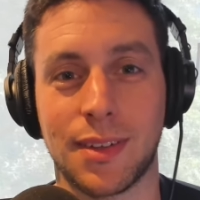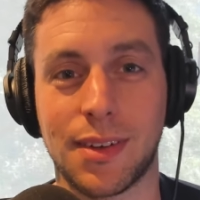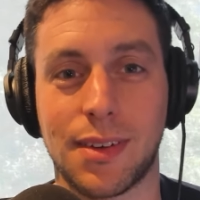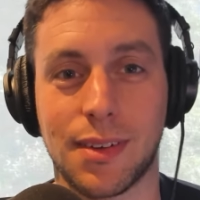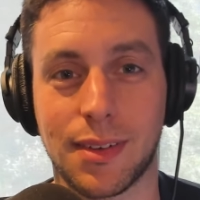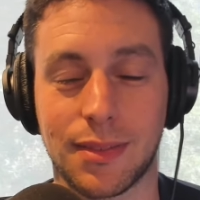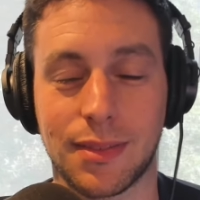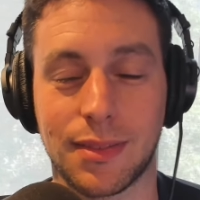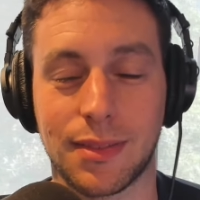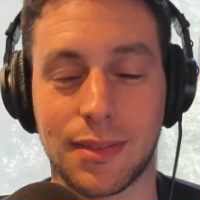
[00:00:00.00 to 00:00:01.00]
Uh,
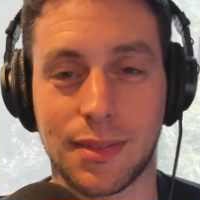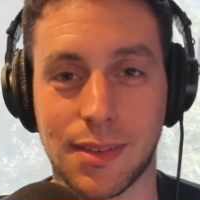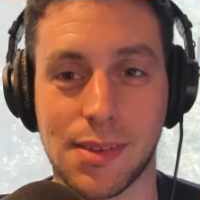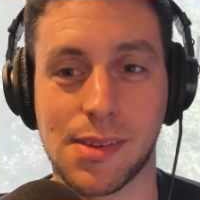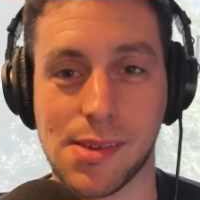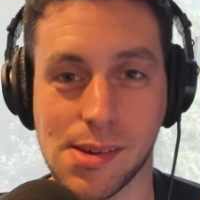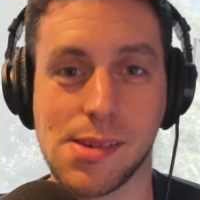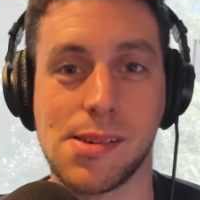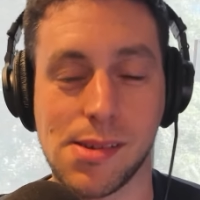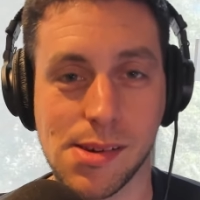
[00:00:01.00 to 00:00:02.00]
but better
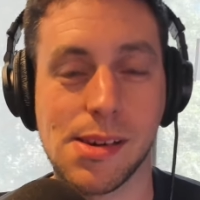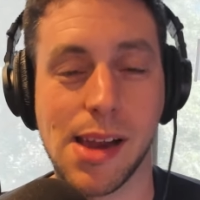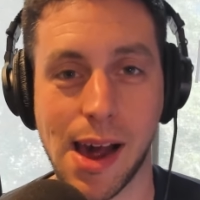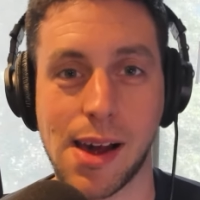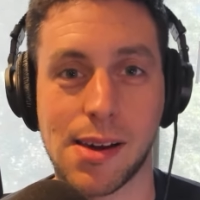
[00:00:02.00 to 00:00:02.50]
decision, yeah.